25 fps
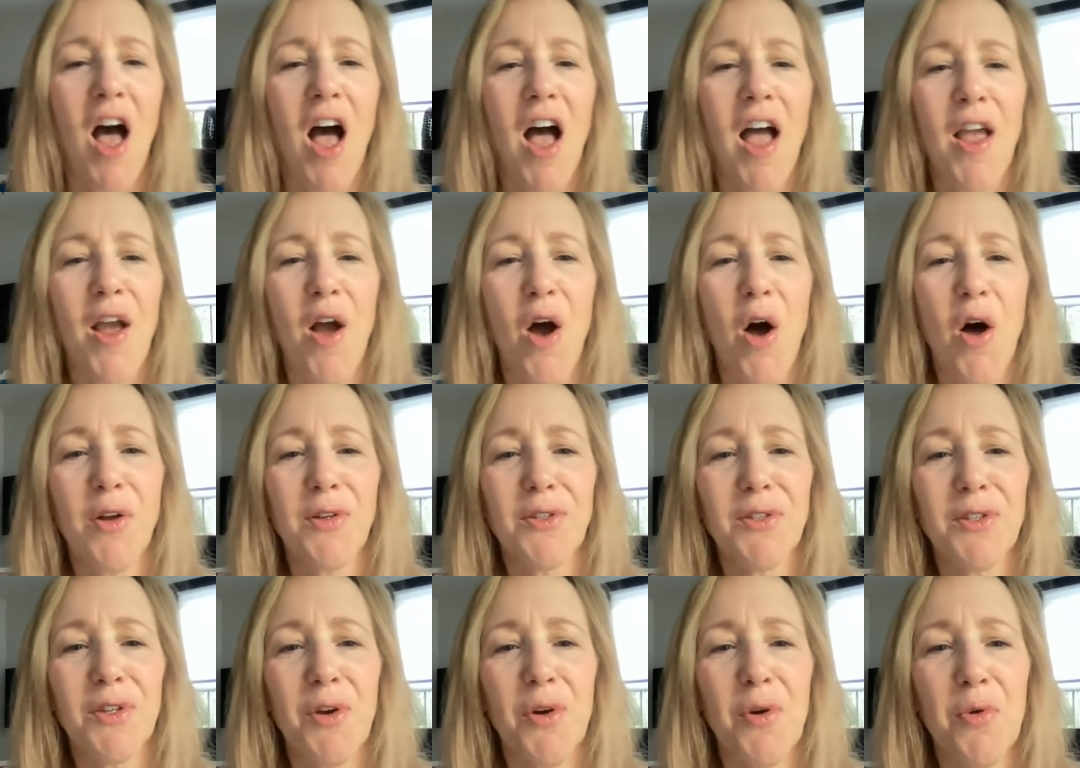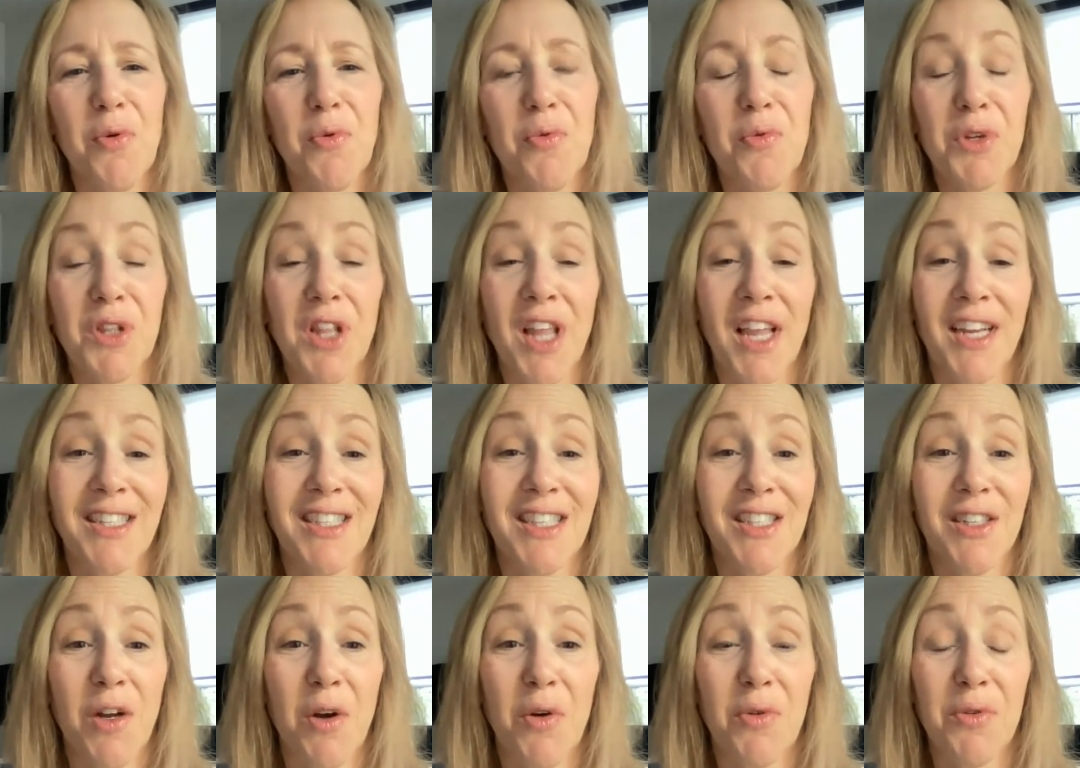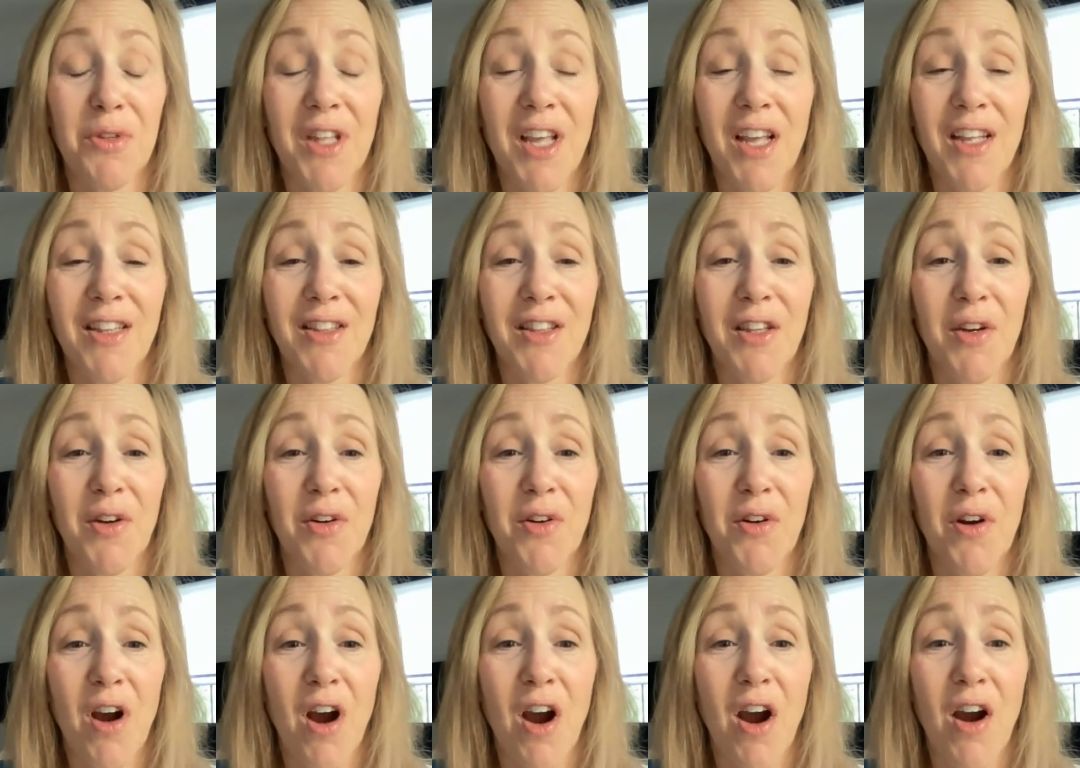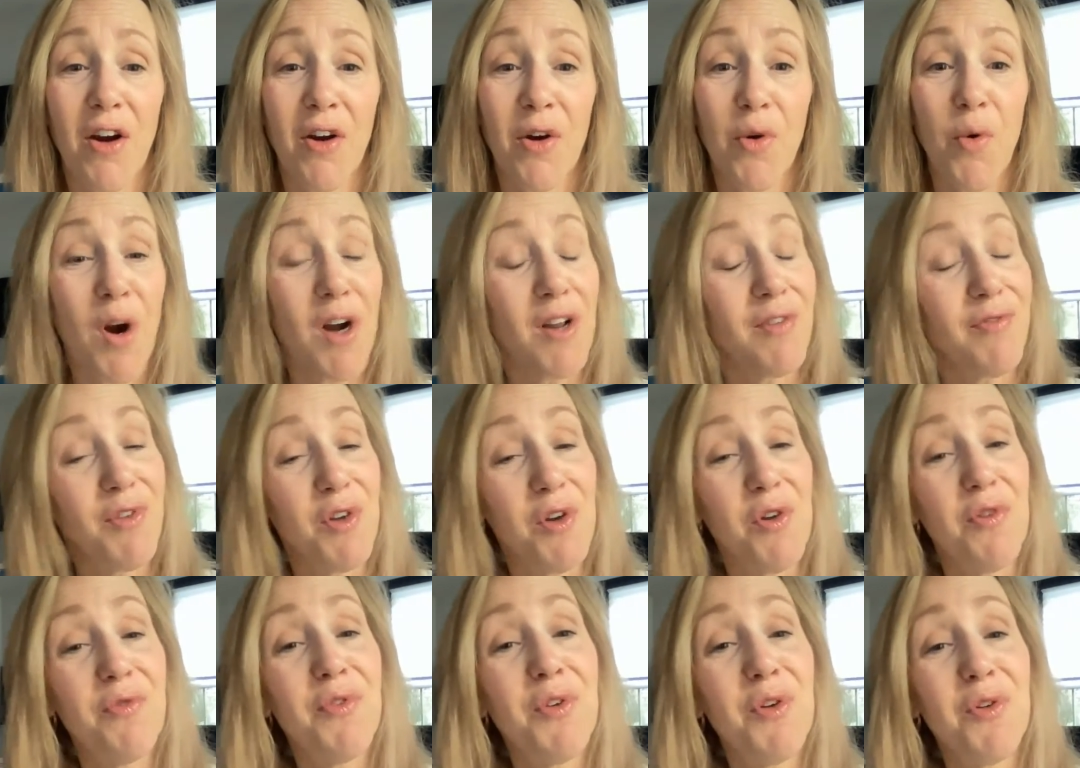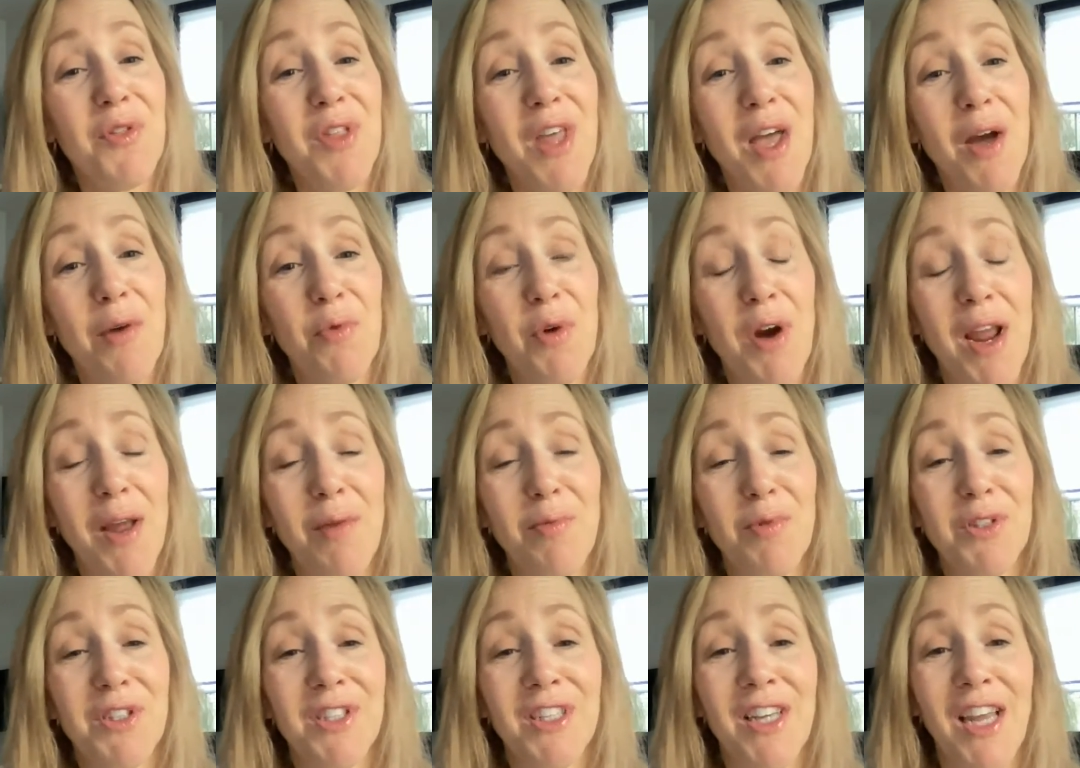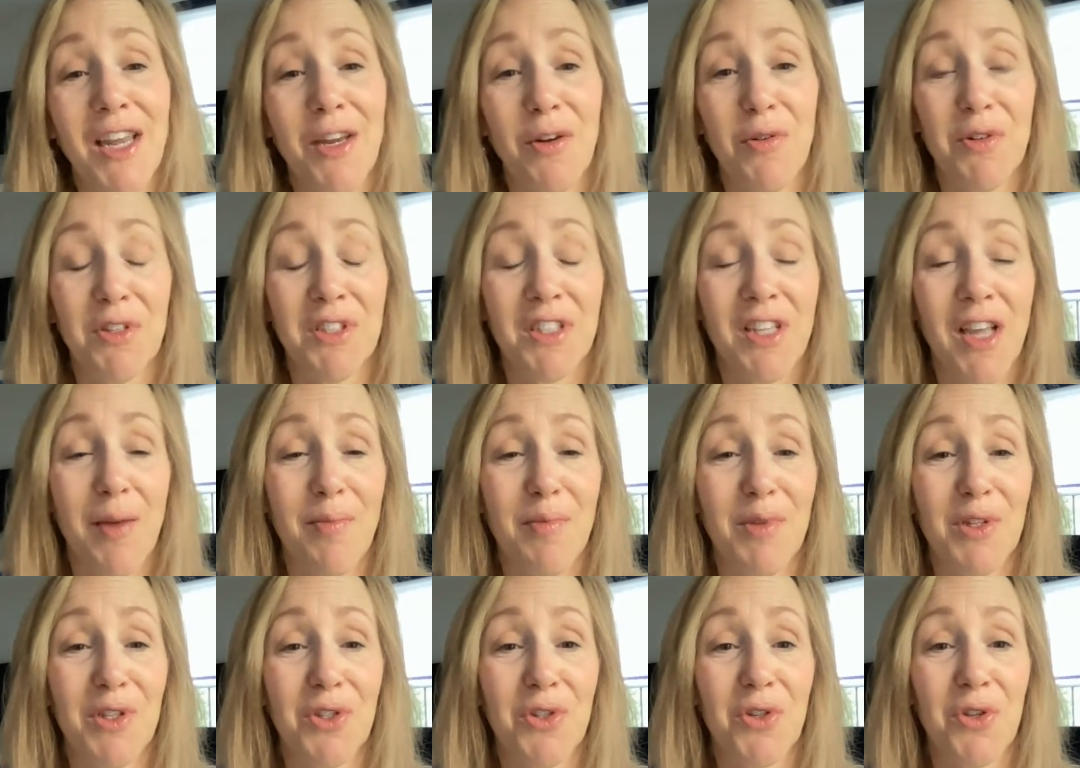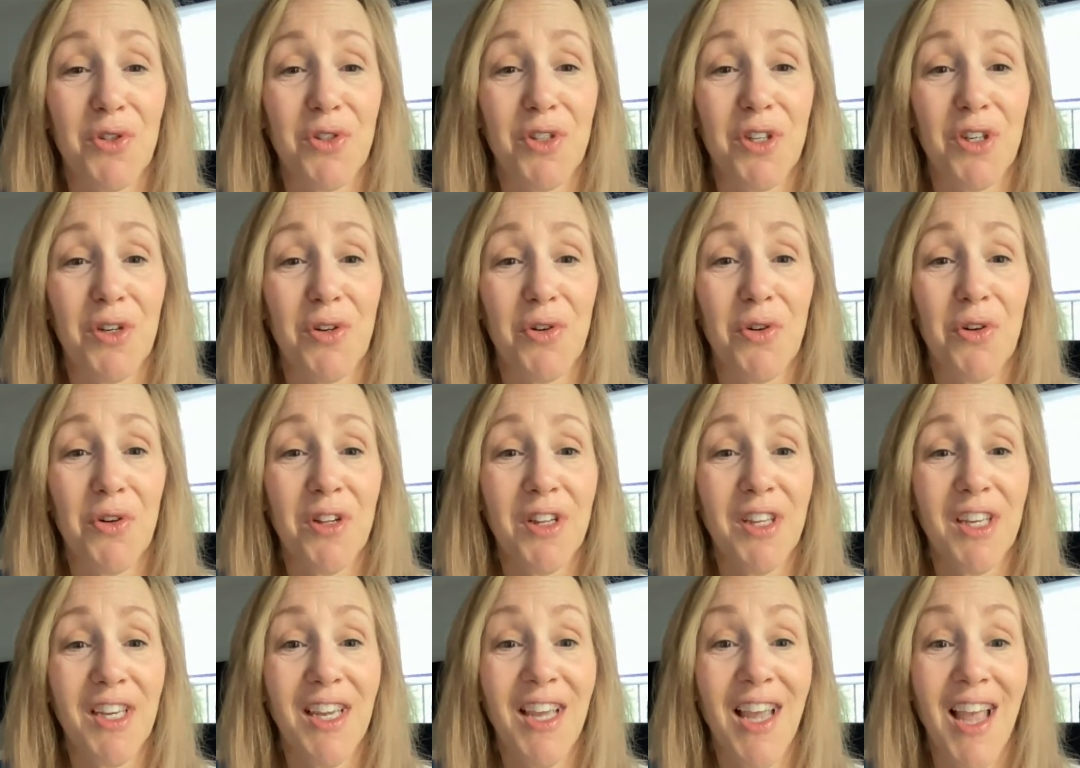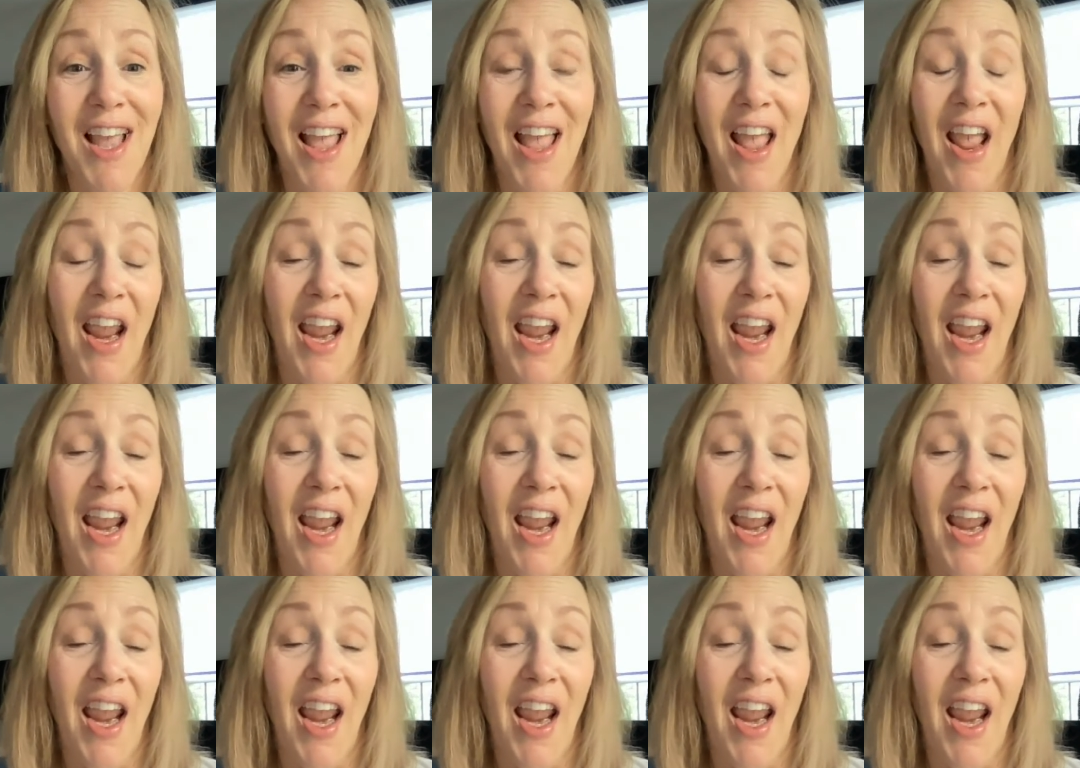I also would like to note that there are quite a few of you that were able to get your assignments turned in early.